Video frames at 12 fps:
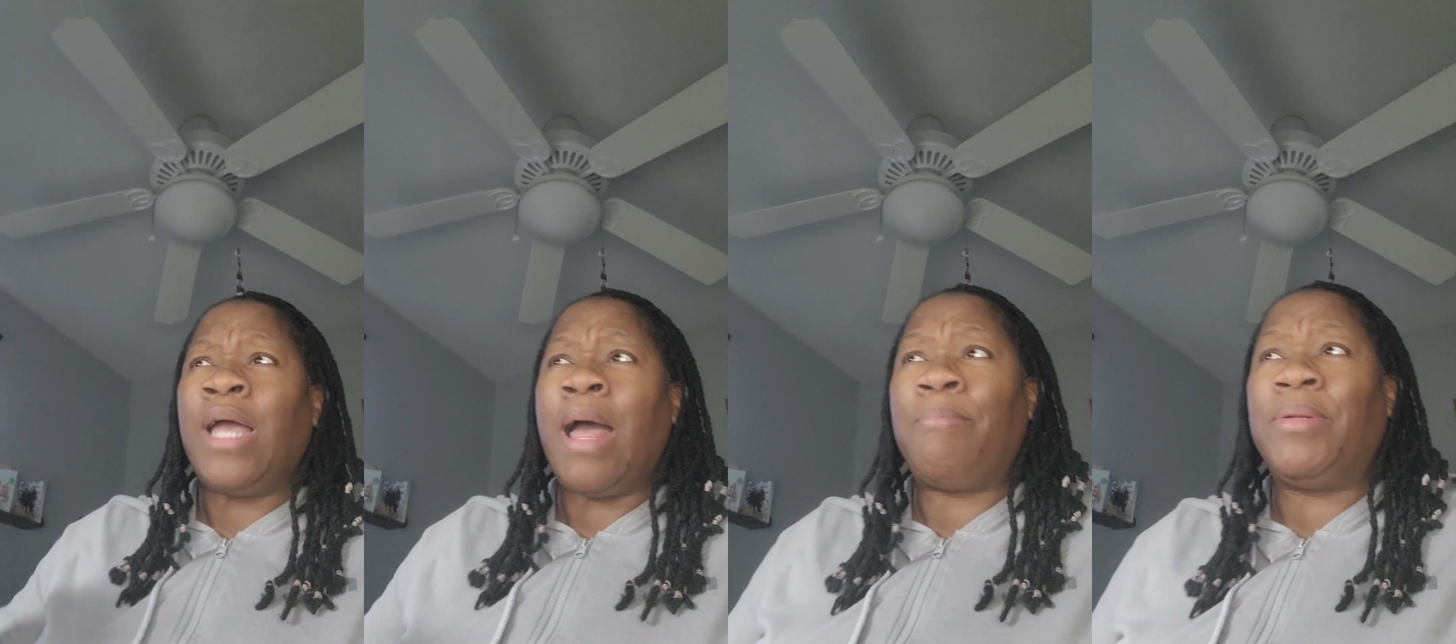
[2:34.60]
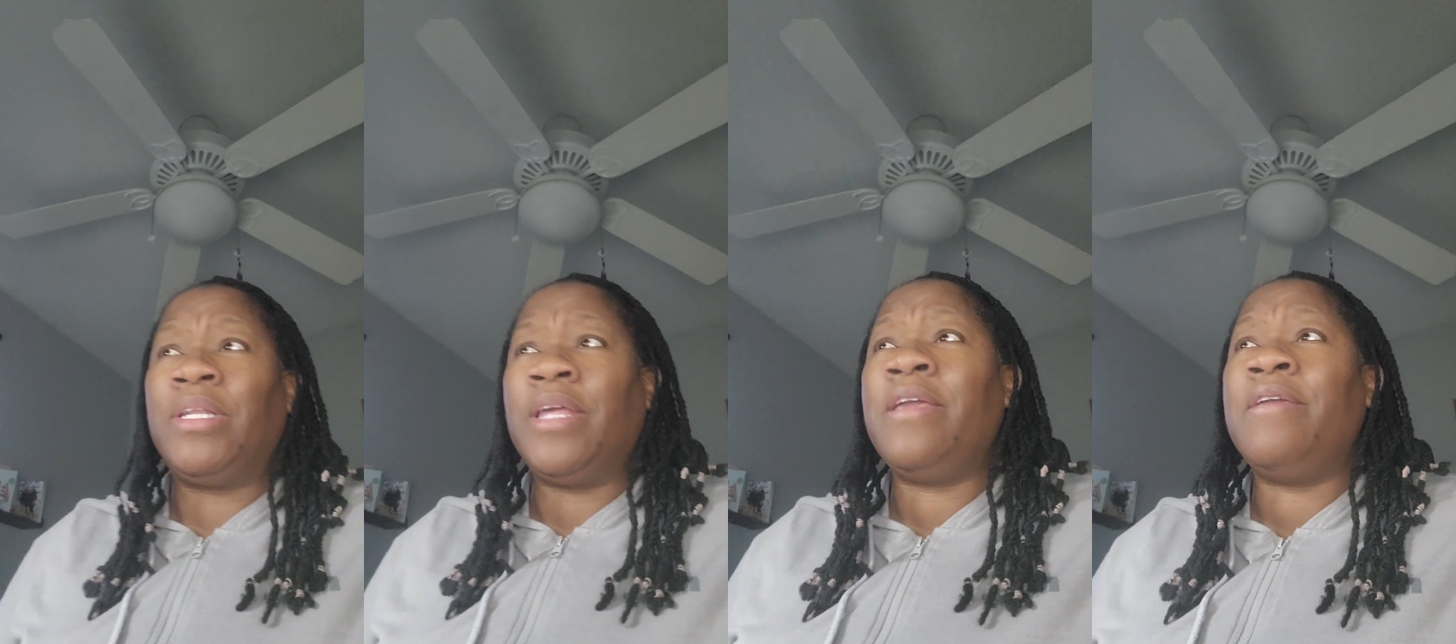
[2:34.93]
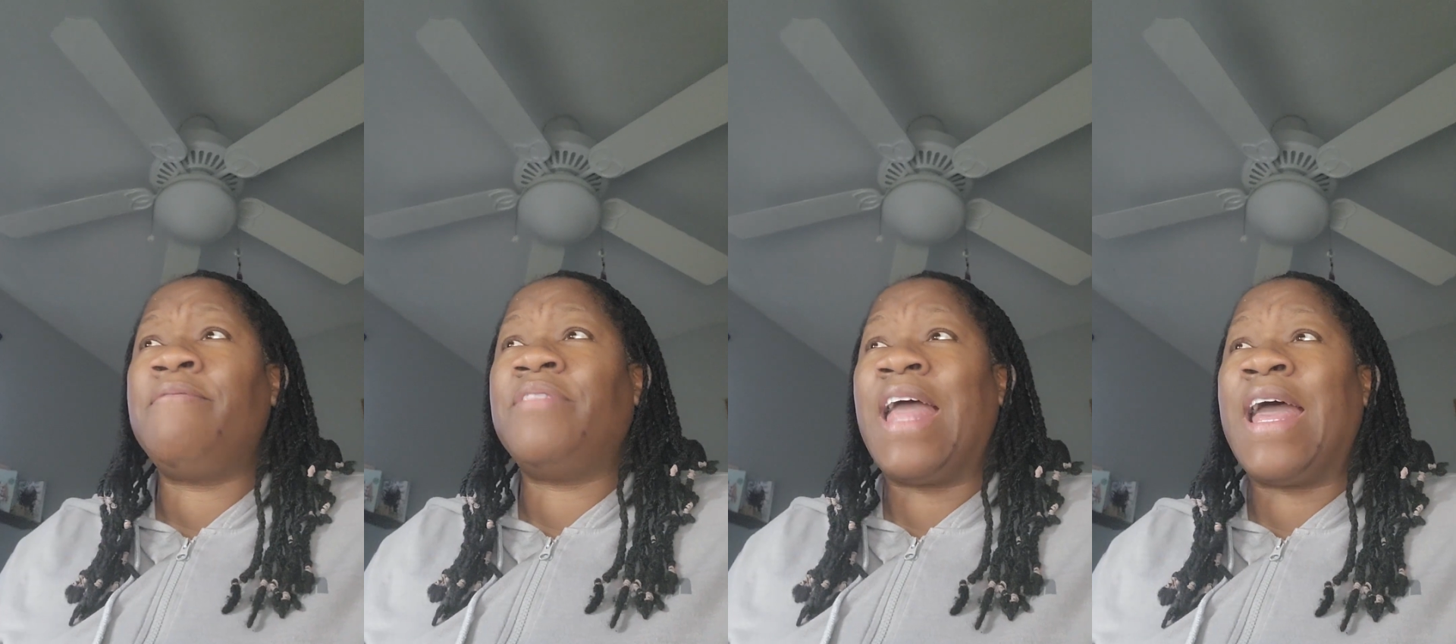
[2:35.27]
I
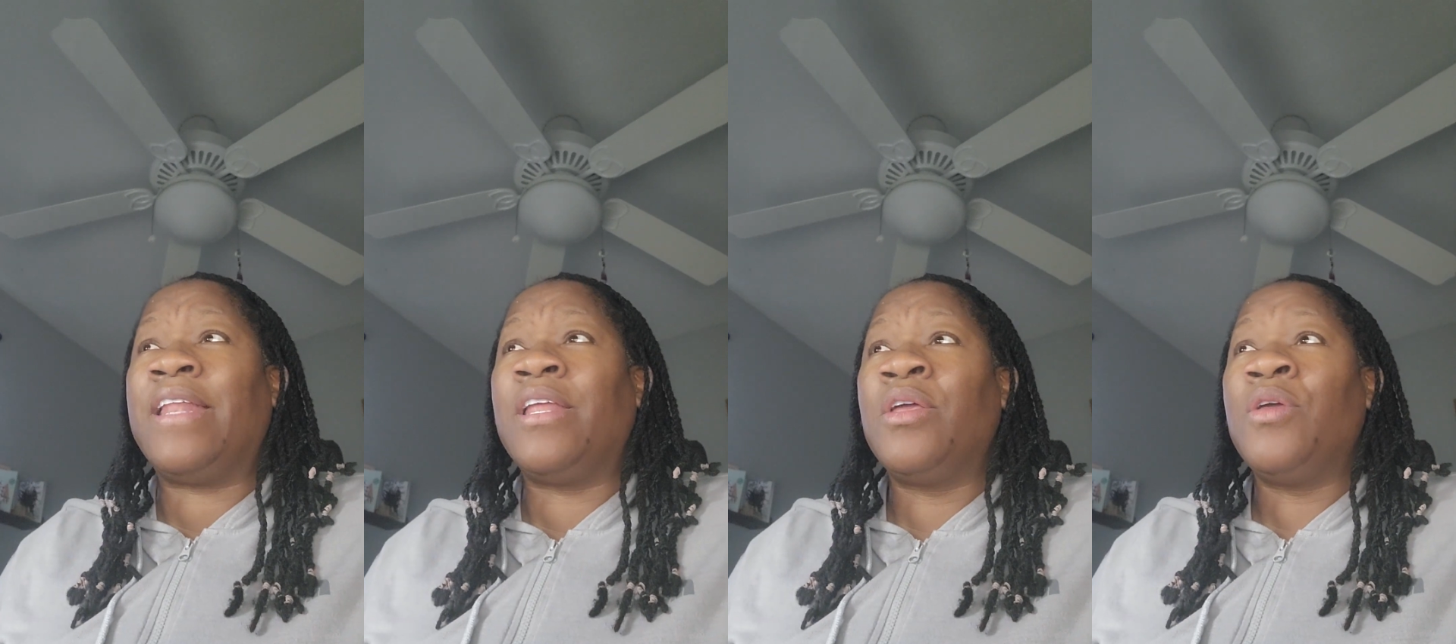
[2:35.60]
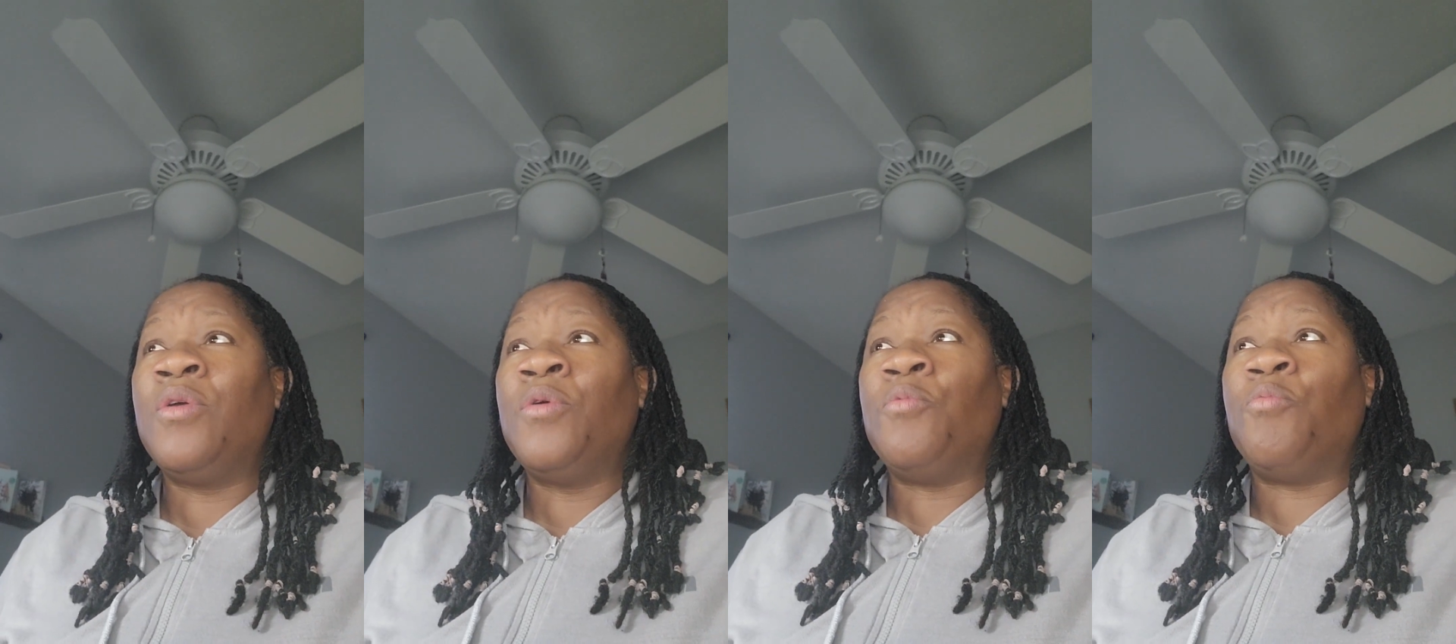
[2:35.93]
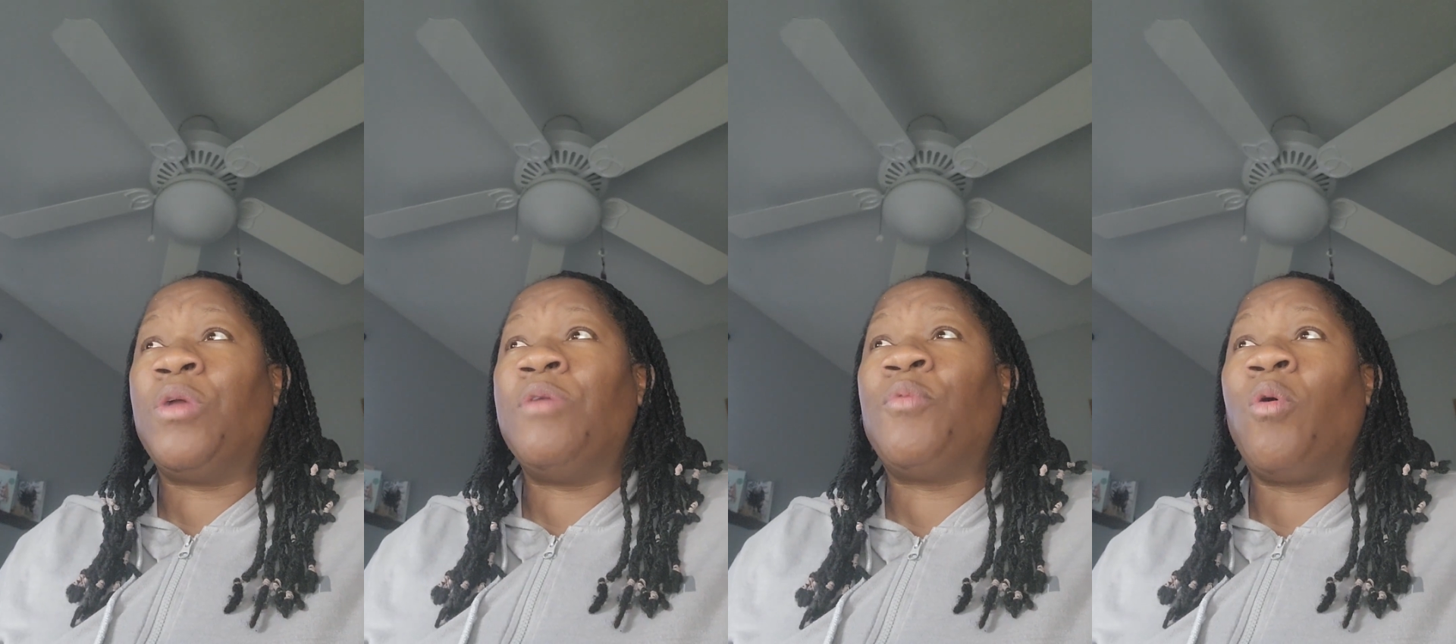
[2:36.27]
believe that
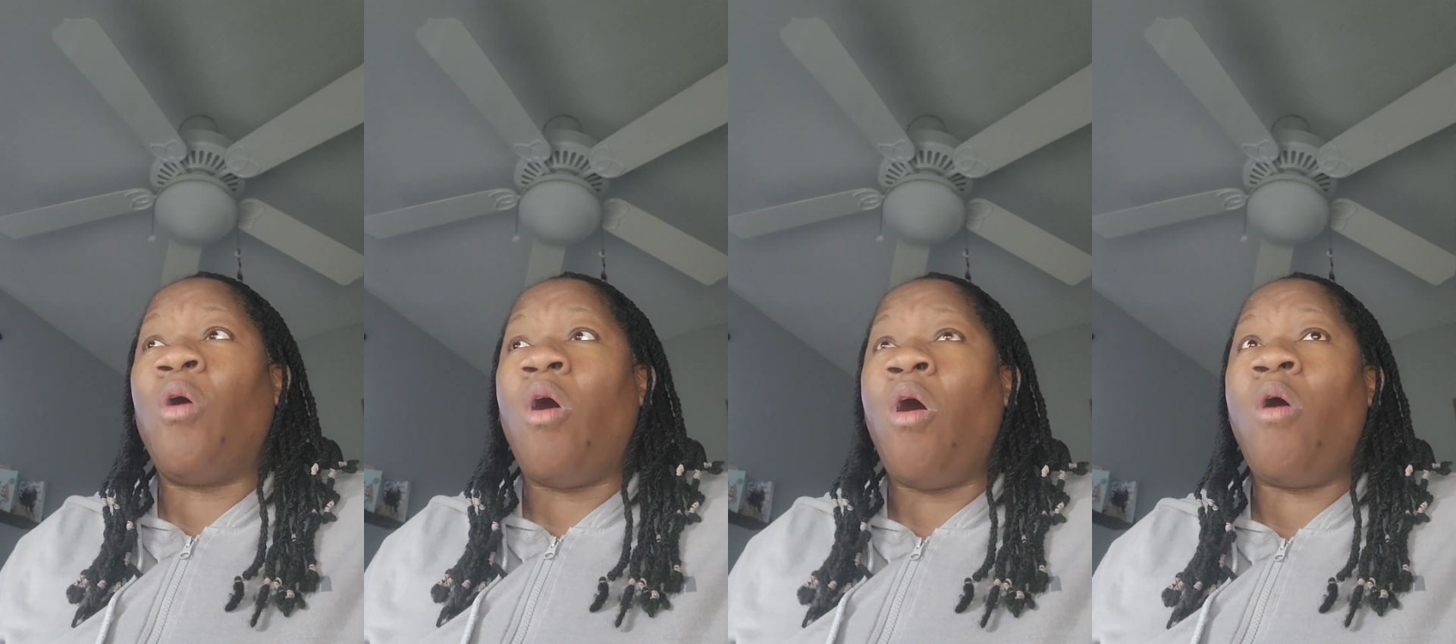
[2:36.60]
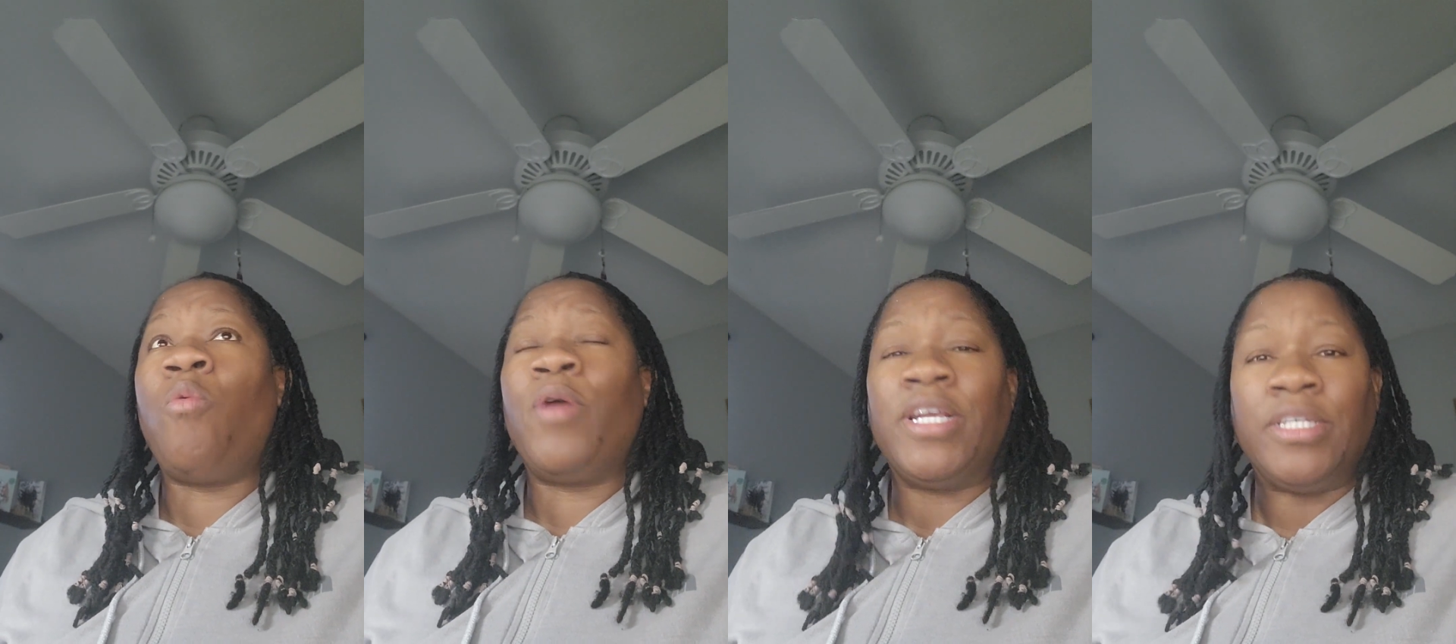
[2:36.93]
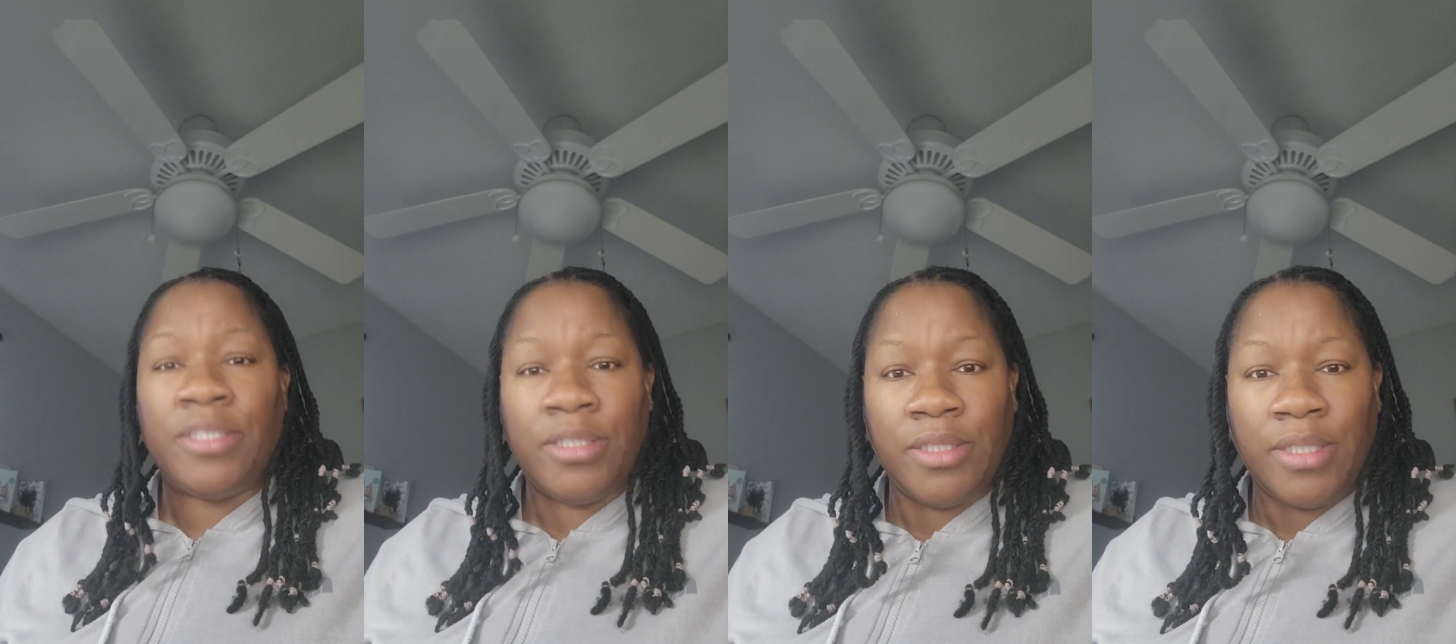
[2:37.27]
we will
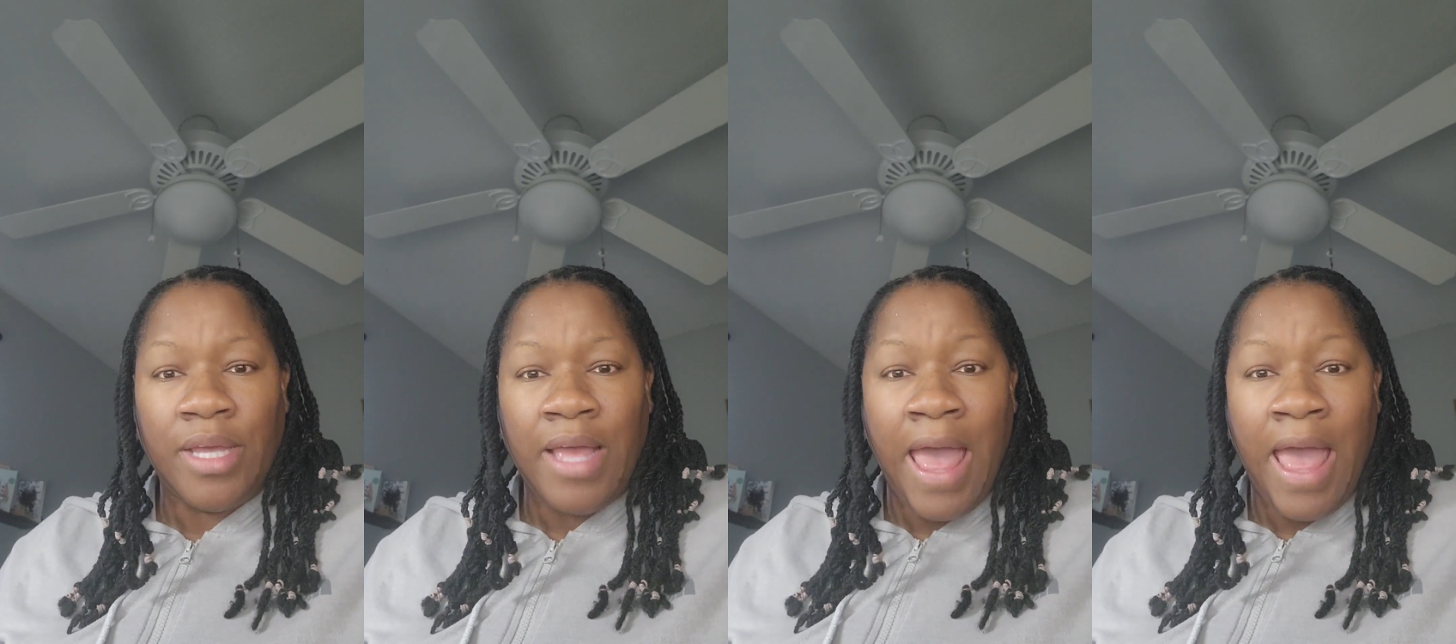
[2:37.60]
always